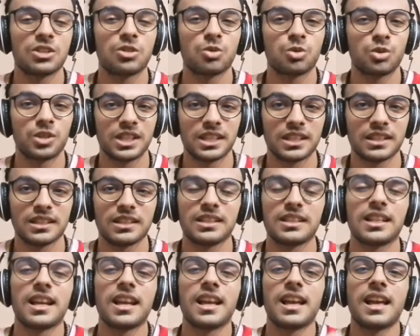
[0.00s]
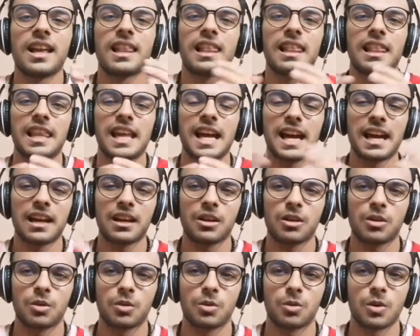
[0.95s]
drink
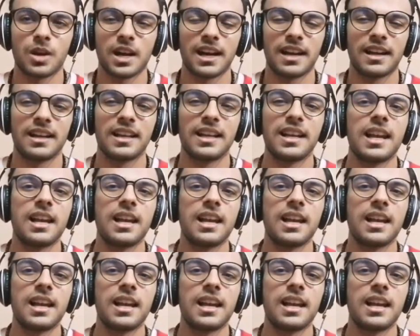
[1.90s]
l'acqua.